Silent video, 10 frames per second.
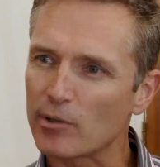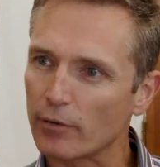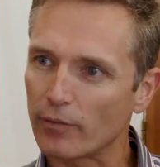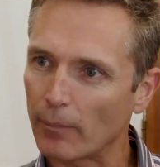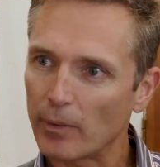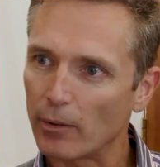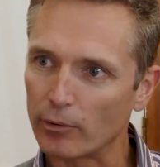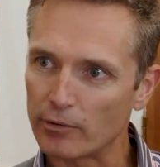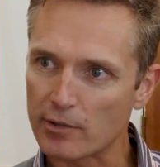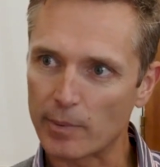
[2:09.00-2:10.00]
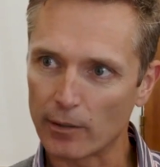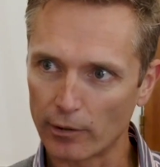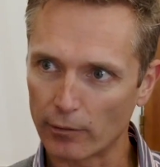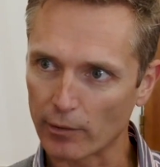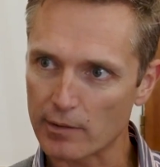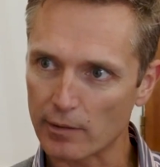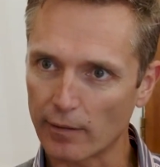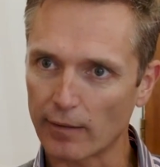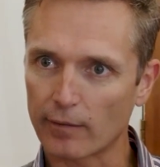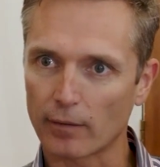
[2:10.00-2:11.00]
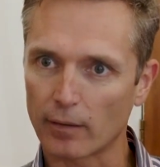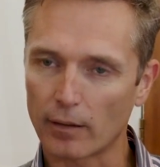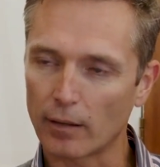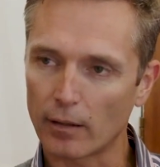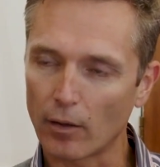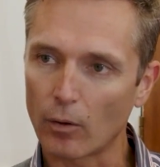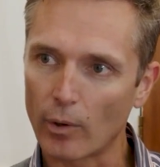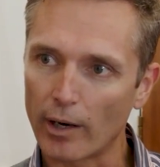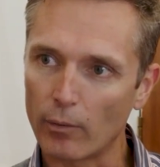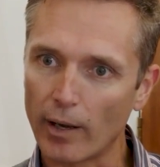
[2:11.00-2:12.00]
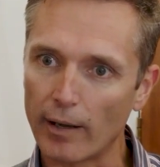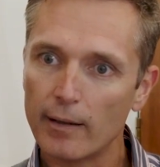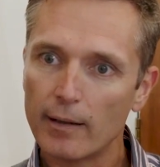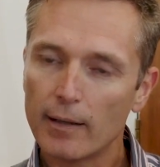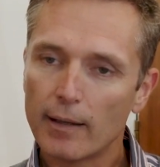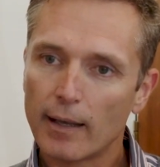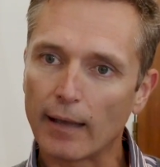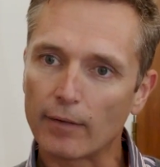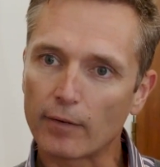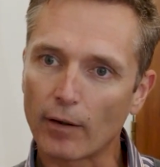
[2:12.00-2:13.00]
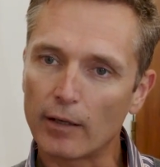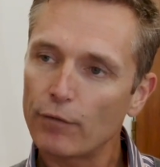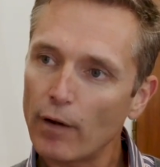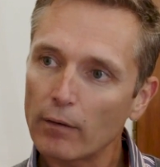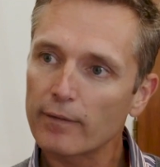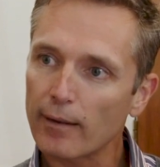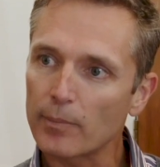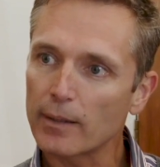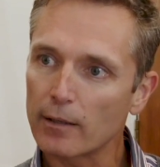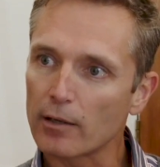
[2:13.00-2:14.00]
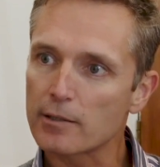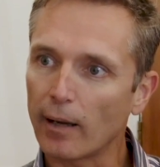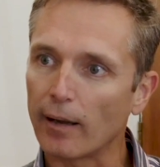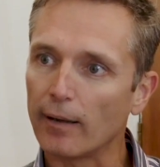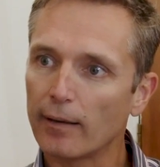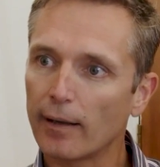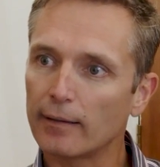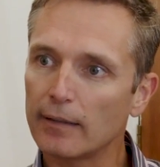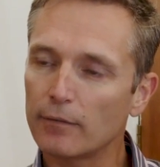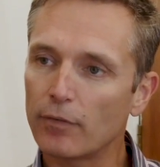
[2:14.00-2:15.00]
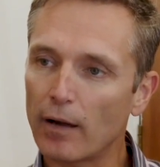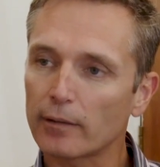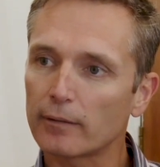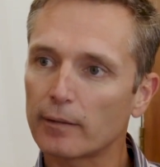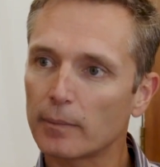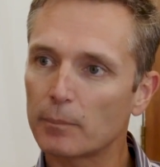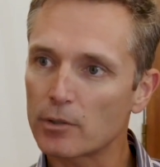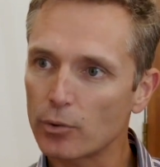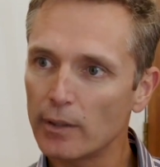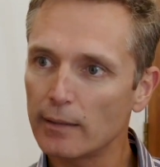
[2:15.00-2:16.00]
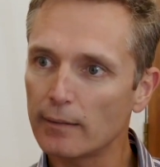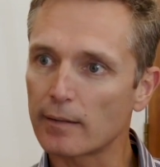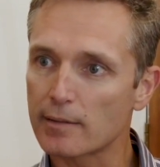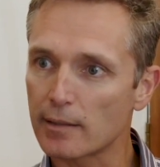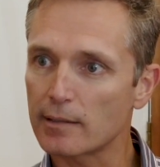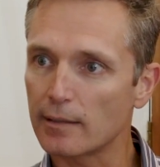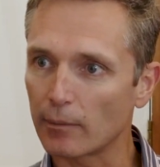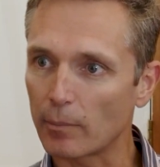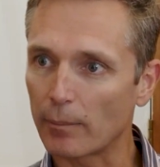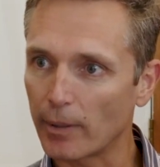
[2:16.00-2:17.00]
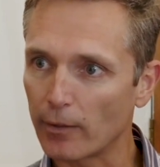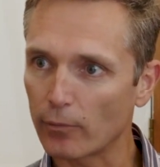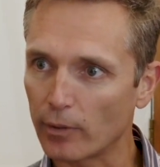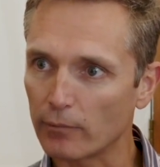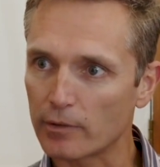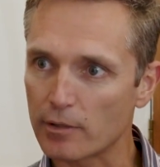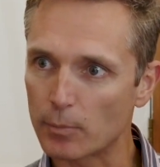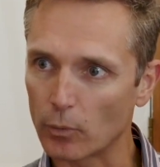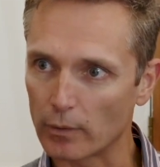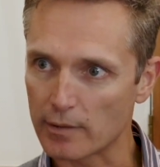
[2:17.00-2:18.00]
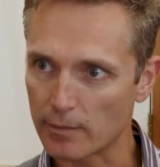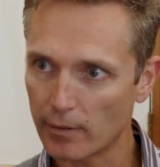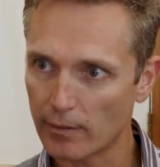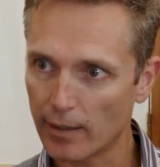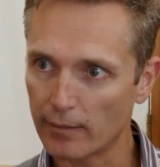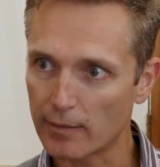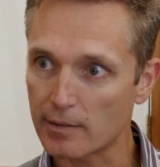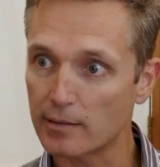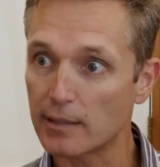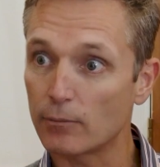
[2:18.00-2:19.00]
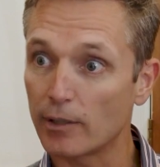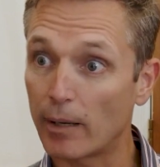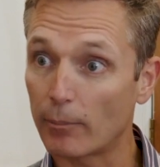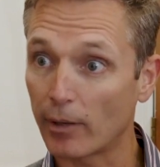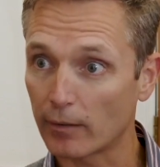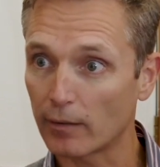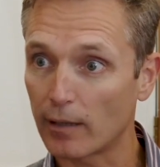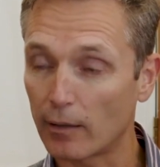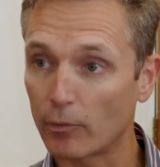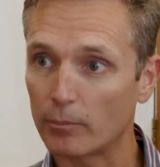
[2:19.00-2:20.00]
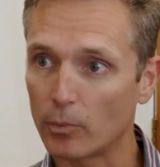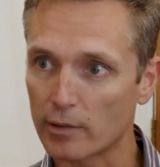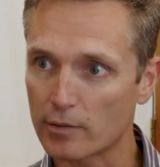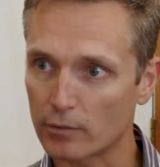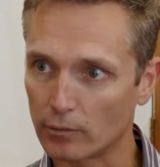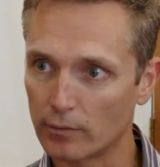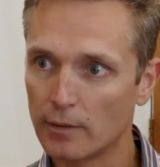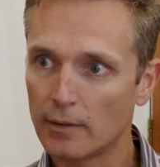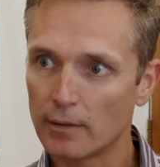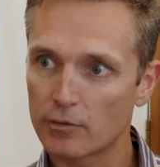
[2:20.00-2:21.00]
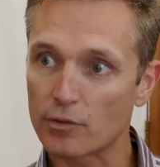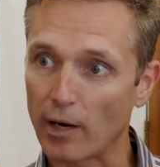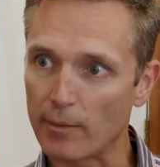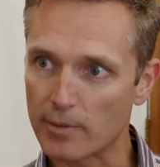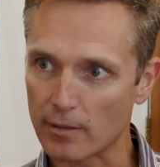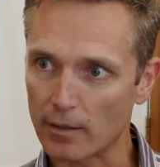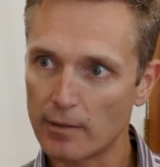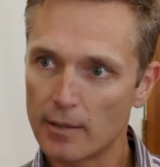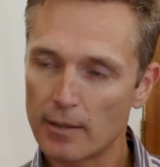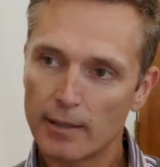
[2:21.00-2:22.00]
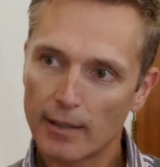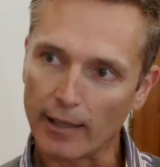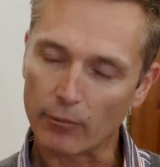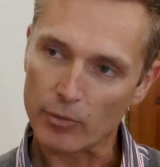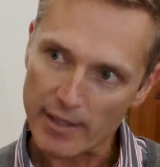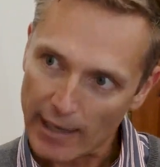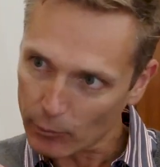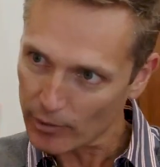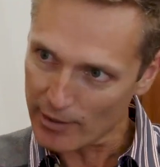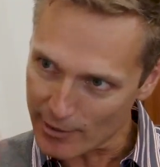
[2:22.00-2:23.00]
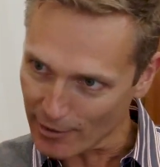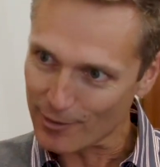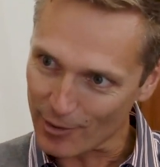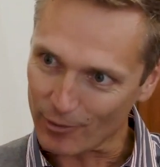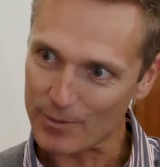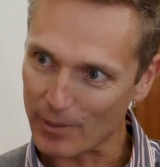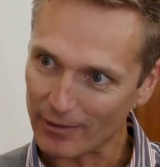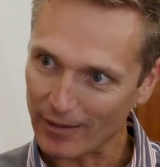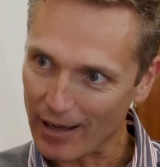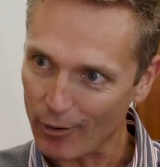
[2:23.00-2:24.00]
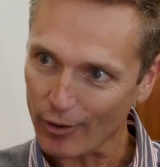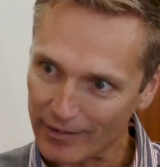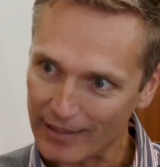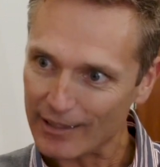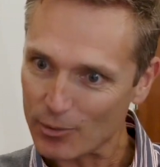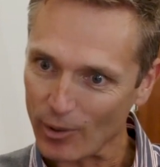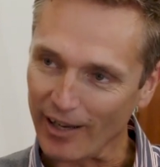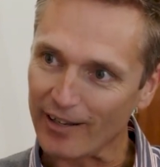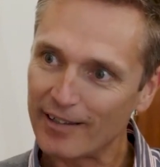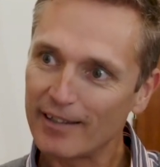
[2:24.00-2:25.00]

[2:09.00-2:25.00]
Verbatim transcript: reserve up there would just be ludicrous. You know, that's a, a long way away. And so he found something close by, and he found it between the city that my parents were in, which is Port Elizabeth, and the city where my brother and I were at boarding school, which is Grahamstown. And it was equidistant, so it was about an hour each way.